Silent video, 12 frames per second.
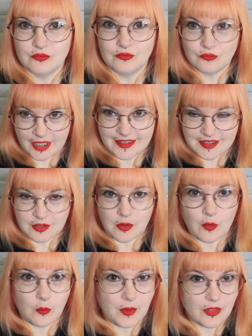Right,
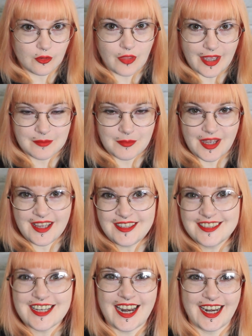with all that in
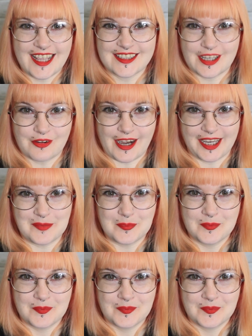mind, let's get cracking.